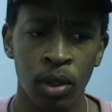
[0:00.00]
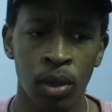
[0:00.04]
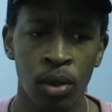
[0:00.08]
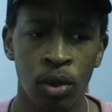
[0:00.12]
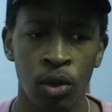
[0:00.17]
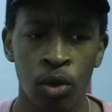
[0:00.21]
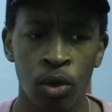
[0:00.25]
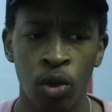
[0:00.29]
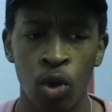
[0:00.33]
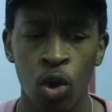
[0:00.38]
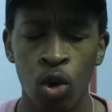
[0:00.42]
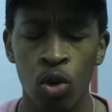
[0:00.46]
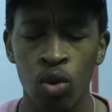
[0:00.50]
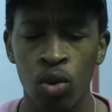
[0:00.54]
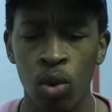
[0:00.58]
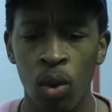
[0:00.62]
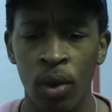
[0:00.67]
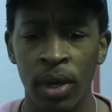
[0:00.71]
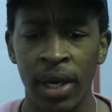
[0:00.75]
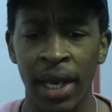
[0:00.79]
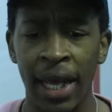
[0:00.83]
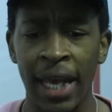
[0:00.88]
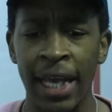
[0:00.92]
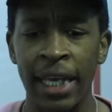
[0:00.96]
you go through
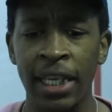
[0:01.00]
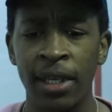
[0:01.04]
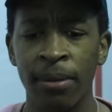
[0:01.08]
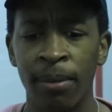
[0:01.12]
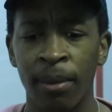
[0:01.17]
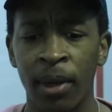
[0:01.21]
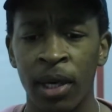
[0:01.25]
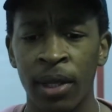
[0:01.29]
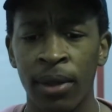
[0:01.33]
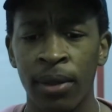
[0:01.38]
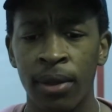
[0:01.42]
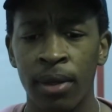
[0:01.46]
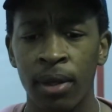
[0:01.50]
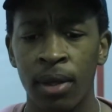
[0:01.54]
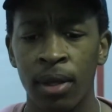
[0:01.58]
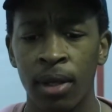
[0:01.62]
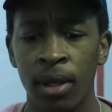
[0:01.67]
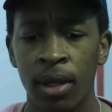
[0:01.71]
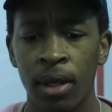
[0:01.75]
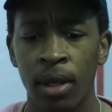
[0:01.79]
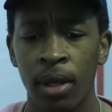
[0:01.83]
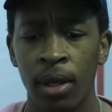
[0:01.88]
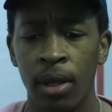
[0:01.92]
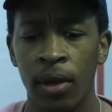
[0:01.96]
an eight-month
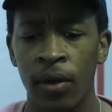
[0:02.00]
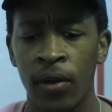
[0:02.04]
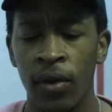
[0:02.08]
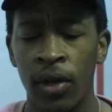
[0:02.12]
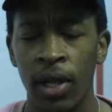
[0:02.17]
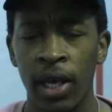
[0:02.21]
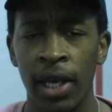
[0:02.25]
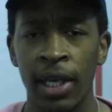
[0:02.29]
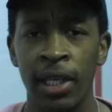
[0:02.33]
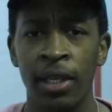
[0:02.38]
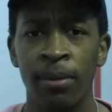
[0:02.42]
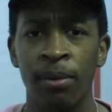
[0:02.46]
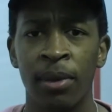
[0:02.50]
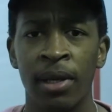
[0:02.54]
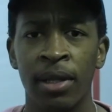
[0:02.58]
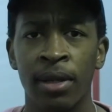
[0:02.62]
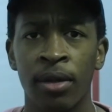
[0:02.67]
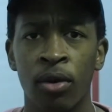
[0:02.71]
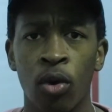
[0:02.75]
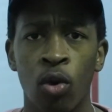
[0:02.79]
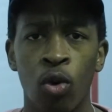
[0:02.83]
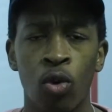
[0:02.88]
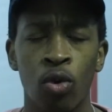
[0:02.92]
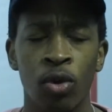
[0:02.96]
an
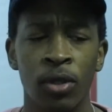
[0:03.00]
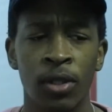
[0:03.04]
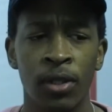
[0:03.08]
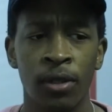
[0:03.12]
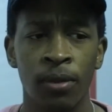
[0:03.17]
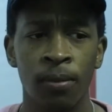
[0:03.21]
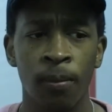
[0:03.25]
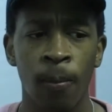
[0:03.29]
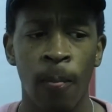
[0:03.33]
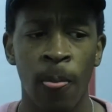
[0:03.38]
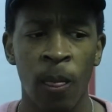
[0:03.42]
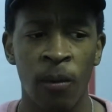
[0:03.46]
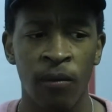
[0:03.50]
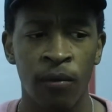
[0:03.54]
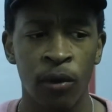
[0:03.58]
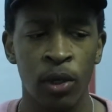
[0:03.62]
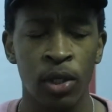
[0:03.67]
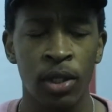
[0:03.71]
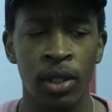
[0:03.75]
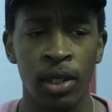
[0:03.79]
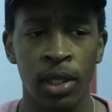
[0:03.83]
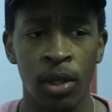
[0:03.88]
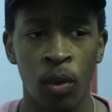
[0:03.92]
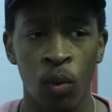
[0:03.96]
eight-month course.
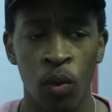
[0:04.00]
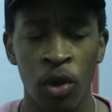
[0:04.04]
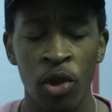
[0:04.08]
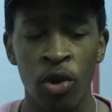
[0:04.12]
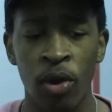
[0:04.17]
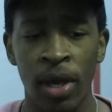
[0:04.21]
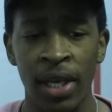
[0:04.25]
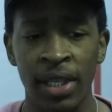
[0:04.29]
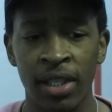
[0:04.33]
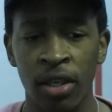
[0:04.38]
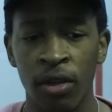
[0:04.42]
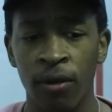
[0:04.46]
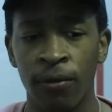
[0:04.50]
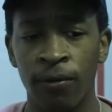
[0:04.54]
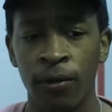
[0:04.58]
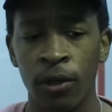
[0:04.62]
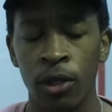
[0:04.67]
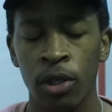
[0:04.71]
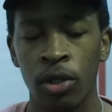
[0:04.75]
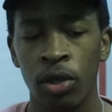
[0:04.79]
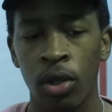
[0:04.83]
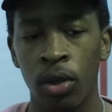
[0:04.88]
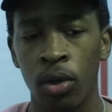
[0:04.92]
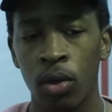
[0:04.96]
Firstly, when you enter your
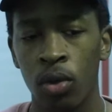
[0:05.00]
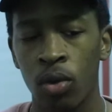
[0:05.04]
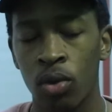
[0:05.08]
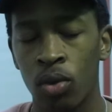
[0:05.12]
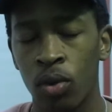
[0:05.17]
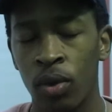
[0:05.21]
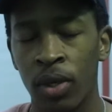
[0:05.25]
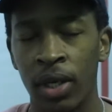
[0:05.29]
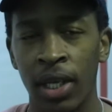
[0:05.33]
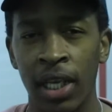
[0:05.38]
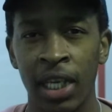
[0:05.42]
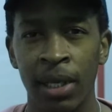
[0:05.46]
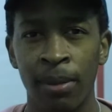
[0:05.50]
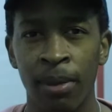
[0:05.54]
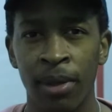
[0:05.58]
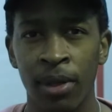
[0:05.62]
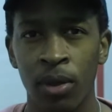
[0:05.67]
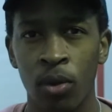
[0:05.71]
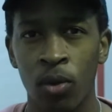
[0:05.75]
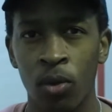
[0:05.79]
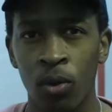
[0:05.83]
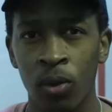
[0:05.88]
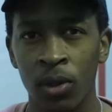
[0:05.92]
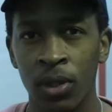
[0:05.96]
first year, you go through an
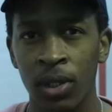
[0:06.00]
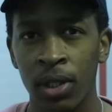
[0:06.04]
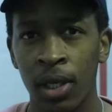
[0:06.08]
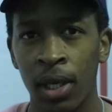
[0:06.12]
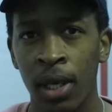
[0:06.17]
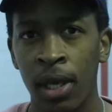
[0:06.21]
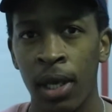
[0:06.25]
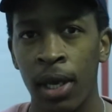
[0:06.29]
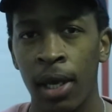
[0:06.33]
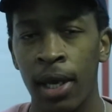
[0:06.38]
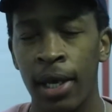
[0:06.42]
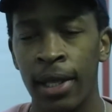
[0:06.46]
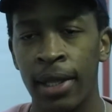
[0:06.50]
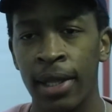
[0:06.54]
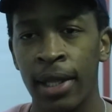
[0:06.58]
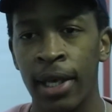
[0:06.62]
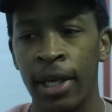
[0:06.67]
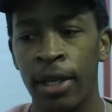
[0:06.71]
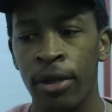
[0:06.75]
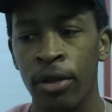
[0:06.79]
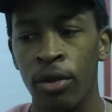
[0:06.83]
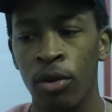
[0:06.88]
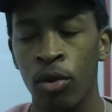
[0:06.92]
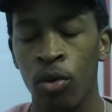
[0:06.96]
eight-month course, and
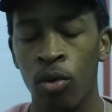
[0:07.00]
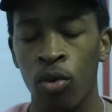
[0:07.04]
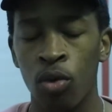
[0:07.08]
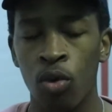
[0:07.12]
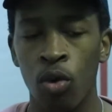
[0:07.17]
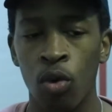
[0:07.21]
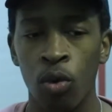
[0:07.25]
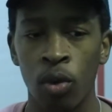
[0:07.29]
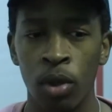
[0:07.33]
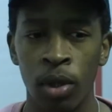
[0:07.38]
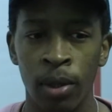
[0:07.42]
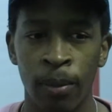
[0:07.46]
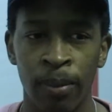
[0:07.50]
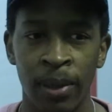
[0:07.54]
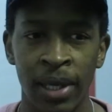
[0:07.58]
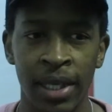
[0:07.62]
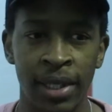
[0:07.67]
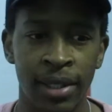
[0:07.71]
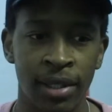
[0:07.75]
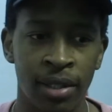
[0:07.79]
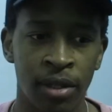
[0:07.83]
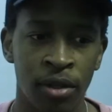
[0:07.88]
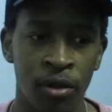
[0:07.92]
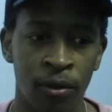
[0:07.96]
then you, you're
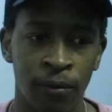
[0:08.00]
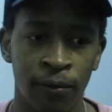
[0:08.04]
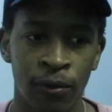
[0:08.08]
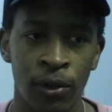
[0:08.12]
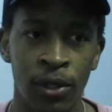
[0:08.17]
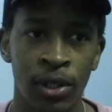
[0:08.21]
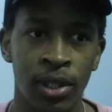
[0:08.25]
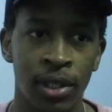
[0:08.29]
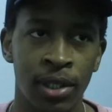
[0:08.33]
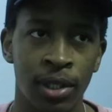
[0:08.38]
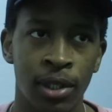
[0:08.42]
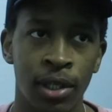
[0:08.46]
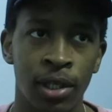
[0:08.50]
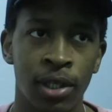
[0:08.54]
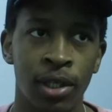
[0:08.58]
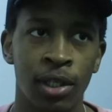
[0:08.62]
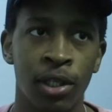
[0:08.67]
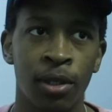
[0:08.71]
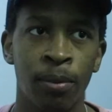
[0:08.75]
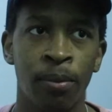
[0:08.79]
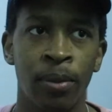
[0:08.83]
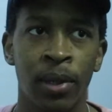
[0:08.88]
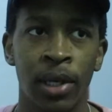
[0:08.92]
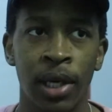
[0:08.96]
placed in your first
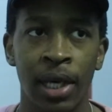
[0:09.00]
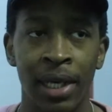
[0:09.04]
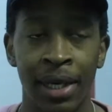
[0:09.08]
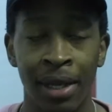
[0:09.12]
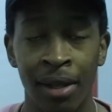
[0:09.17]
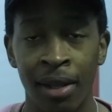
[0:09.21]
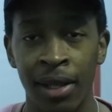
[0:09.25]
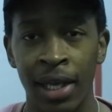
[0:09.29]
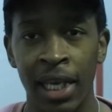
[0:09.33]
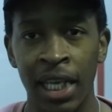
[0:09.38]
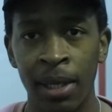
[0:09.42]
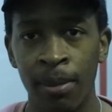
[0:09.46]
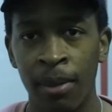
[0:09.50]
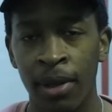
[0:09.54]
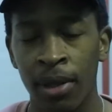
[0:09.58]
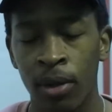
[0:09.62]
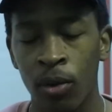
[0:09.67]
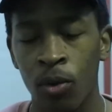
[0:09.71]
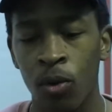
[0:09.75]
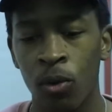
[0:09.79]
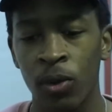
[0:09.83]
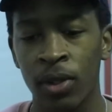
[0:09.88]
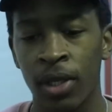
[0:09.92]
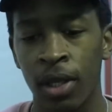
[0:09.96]
internship, another eight-month
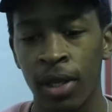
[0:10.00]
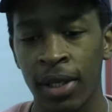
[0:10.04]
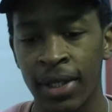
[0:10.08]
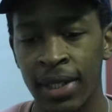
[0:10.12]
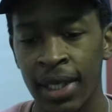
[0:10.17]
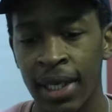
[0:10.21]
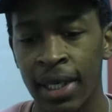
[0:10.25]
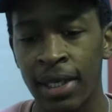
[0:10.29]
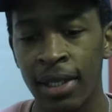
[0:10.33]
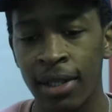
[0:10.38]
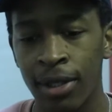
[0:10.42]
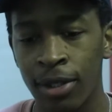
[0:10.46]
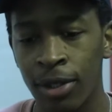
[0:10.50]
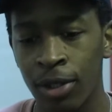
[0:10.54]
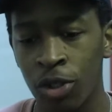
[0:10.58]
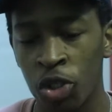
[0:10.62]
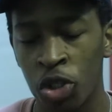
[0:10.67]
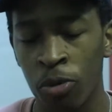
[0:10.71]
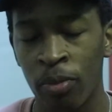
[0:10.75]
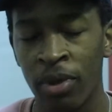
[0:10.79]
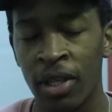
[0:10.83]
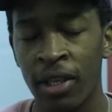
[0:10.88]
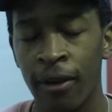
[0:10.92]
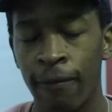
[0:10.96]
course, and your second
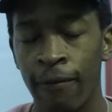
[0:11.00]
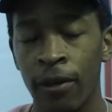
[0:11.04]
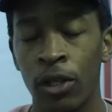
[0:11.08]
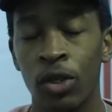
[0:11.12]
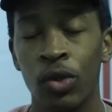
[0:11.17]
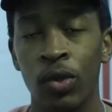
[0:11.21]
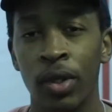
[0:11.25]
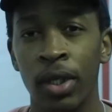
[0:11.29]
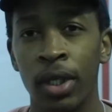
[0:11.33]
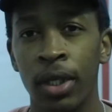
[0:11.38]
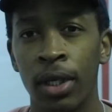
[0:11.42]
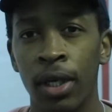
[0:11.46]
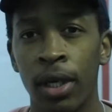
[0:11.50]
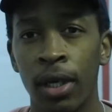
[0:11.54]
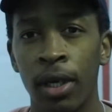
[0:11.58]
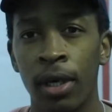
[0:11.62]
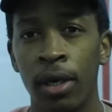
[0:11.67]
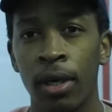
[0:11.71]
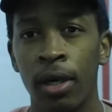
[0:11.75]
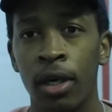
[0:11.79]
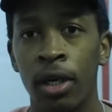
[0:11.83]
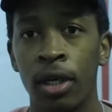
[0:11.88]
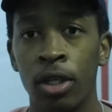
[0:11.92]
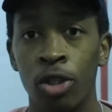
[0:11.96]
internship, then eventually
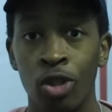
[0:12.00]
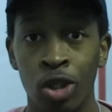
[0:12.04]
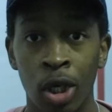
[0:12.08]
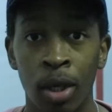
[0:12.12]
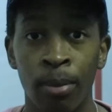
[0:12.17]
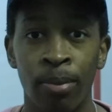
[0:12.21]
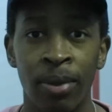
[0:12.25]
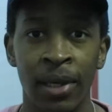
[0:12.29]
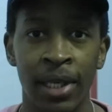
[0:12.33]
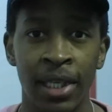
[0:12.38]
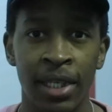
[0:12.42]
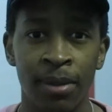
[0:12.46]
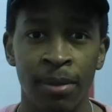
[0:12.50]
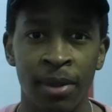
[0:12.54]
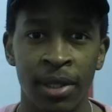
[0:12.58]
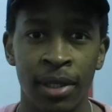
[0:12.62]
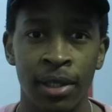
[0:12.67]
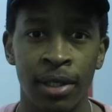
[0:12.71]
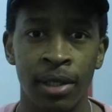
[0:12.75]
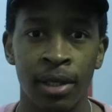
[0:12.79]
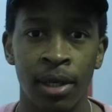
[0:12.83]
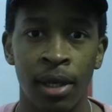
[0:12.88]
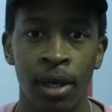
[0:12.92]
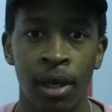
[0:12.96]
a job
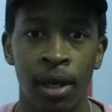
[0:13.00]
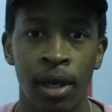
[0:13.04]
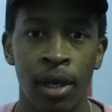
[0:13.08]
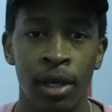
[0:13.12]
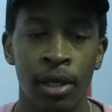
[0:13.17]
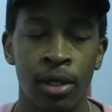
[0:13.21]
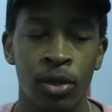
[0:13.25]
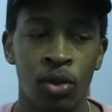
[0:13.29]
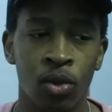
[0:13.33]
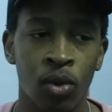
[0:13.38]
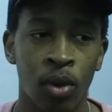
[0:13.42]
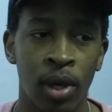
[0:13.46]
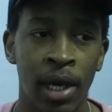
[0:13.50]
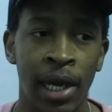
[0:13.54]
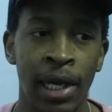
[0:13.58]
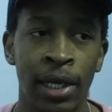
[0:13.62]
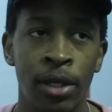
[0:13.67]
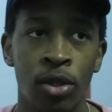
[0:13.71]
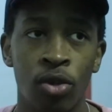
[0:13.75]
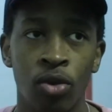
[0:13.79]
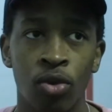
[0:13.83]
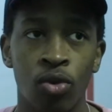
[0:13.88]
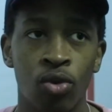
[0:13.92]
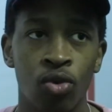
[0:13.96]
placement. So
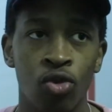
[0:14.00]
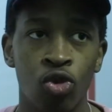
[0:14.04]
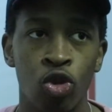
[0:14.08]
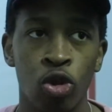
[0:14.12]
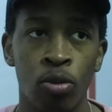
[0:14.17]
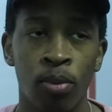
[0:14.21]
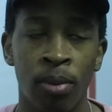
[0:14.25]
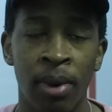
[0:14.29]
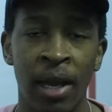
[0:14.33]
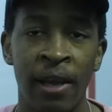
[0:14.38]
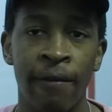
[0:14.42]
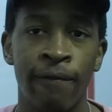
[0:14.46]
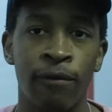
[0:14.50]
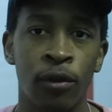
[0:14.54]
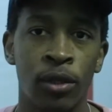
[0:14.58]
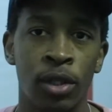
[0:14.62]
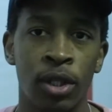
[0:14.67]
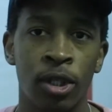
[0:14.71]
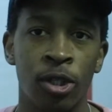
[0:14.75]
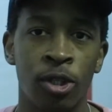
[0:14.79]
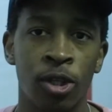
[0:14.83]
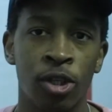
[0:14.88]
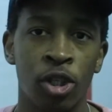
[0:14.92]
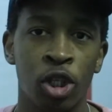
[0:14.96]
I chose to do my first
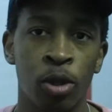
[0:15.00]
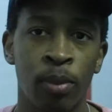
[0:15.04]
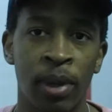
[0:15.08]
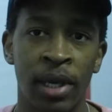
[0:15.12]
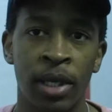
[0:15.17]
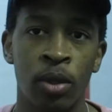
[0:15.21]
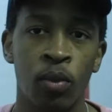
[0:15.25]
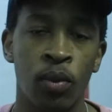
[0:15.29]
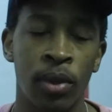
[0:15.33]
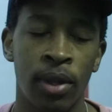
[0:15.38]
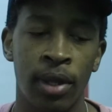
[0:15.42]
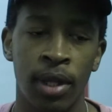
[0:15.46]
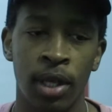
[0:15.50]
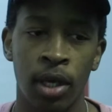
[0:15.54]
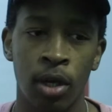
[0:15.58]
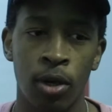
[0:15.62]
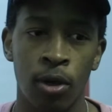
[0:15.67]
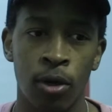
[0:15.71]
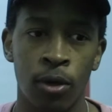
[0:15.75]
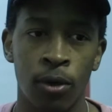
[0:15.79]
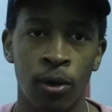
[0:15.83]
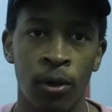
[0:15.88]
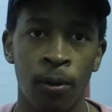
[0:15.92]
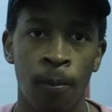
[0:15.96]
internship at
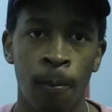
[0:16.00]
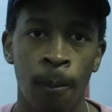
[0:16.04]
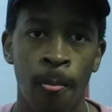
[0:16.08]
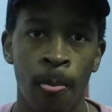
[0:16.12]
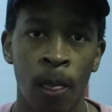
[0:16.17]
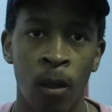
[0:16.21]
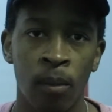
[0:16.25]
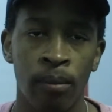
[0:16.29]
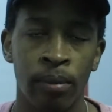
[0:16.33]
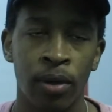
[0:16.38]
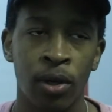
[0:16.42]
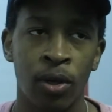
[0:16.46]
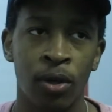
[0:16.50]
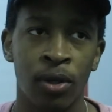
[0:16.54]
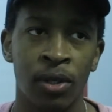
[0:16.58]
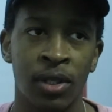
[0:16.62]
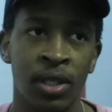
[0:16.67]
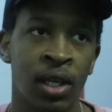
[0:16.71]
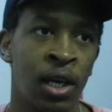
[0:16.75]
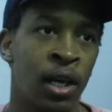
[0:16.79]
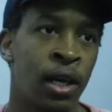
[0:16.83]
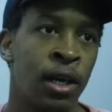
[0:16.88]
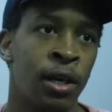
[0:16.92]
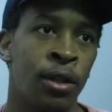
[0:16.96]
WeThinkCode because
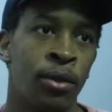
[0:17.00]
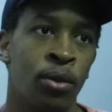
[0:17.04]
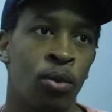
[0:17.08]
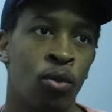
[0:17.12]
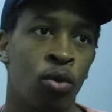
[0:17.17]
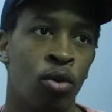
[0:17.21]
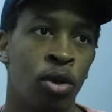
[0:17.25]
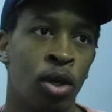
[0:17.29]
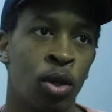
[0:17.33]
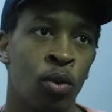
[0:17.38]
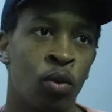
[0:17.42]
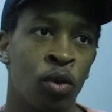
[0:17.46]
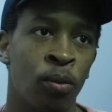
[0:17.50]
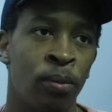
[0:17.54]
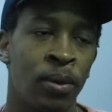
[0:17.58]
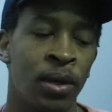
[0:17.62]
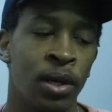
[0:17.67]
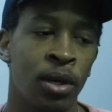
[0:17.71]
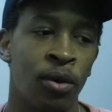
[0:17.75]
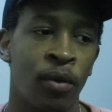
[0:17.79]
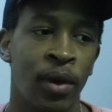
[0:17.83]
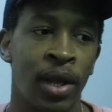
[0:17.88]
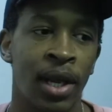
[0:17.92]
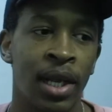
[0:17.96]
I thought it would be
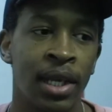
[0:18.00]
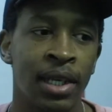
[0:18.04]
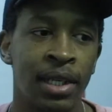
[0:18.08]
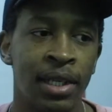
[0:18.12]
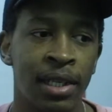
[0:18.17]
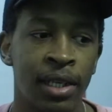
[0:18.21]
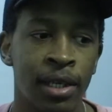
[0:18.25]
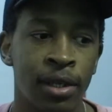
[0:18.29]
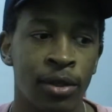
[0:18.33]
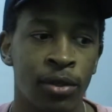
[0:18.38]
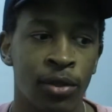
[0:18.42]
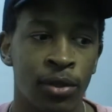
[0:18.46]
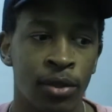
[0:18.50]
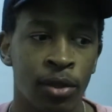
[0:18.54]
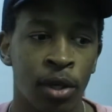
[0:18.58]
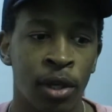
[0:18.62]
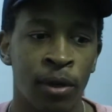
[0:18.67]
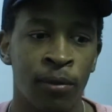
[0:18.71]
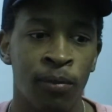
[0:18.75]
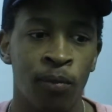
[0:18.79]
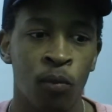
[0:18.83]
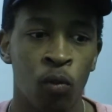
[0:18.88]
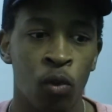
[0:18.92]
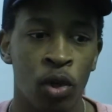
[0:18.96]
a great idea to
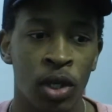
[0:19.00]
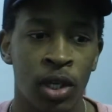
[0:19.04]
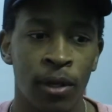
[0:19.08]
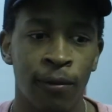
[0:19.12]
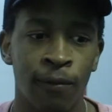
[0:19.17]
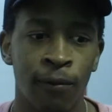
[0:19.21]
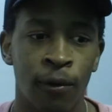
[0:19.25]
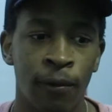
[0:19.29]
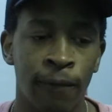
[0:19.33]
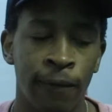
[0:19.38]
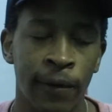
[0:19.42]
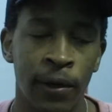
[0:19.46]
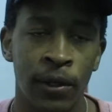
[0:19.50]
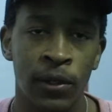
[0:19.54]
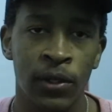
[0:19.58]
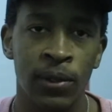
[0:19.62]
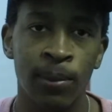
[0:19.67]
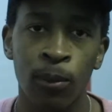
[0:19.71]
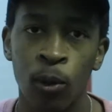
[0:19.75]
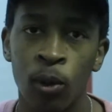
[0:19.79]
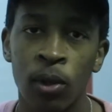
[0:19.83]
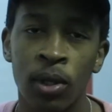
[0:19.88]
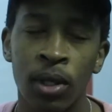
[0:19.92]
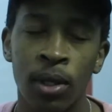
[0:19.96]
start working for a very
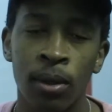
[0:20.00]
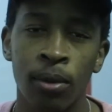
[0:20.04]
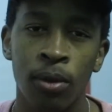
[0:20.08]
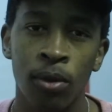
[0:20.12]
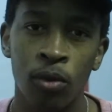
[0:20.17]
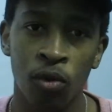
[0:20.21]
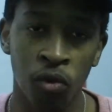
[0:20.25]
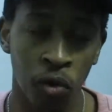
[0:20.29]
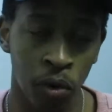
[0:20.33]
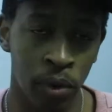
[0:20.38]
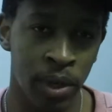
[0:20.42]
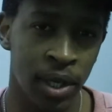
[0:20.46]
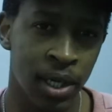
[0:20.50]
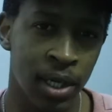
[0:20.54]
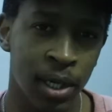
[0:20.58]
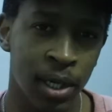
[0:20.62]
small, growing